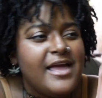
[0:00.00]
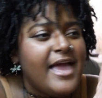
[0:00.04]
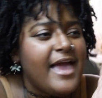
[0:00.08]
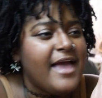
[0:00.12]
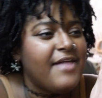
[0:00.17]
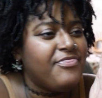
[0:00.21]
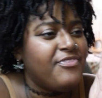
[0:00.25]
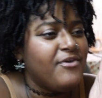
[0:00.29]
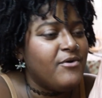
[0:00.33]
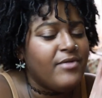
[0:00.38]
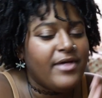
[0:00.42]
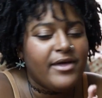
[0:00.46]

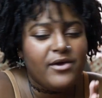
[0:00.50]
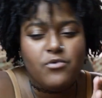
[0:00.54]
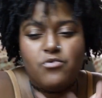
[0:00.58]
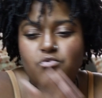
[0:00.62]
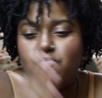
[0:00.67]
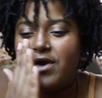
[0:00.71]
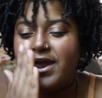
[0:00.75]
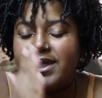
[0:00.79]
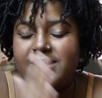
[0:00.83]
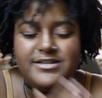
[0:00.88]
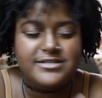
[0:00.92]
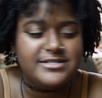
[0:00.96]
at the like
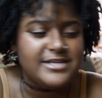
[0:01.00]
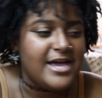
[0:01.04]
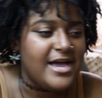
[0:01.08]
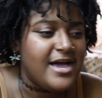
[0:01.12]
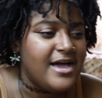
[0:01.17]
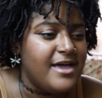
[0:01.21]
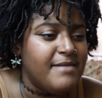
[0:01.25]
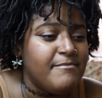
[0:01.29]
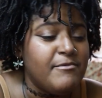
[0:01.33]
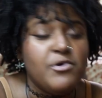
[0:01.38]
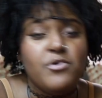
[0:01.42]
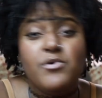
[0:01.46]
right
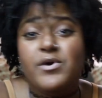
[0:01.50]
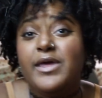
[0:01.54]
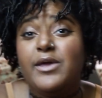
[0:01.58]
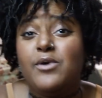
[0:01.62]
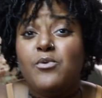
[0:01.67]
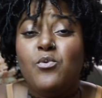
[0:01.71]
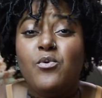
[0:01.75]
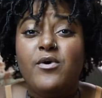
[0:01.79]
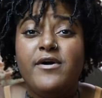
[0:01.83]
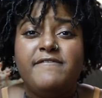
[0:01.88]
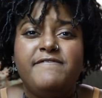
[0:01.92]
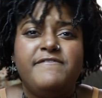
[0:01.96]
time, or like
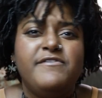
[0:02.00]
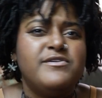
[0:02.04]
what